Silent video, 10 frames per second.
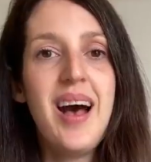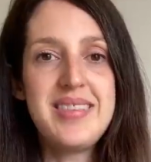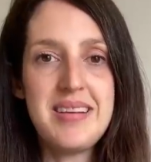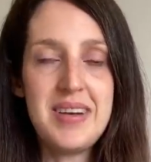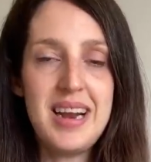I
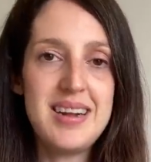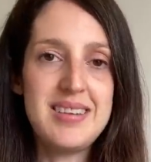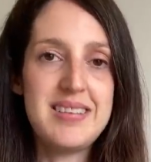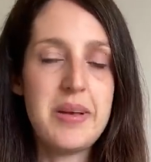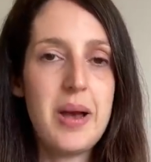definitely like
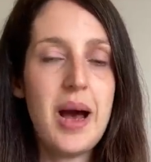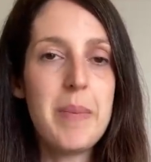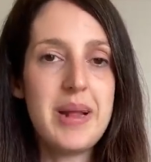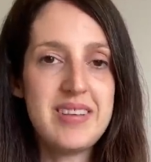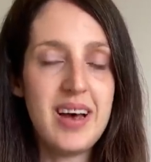to sew it
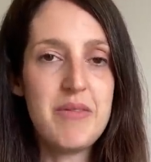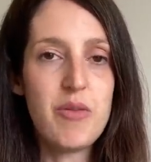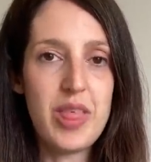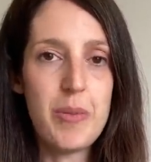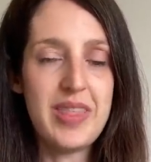up in time for
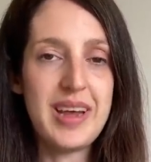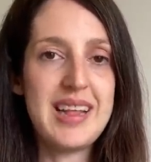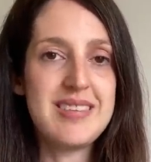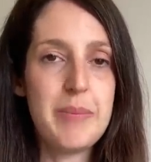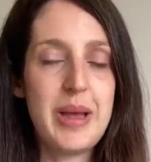when the weather
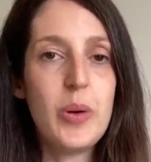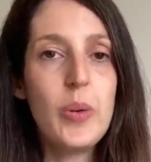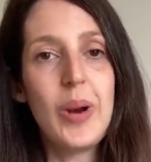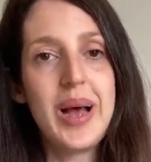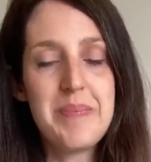gets a bit
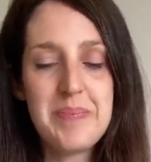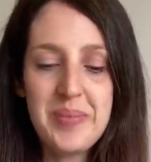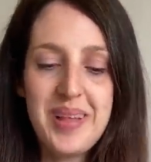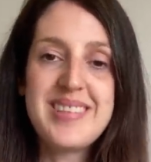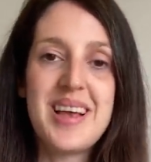cooler.
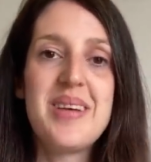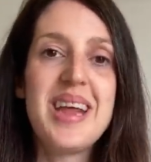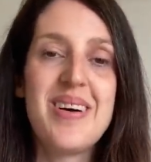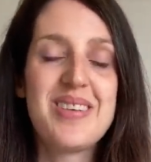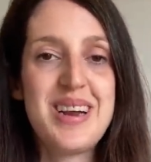So
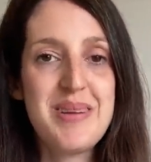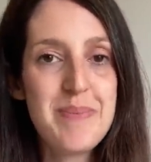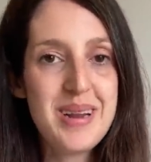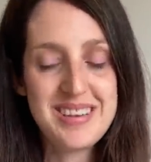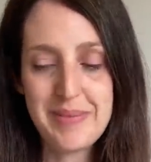yeah, I was really
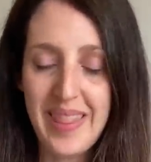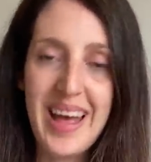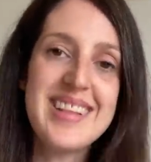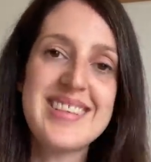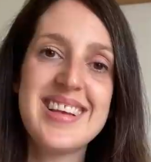pleased about that.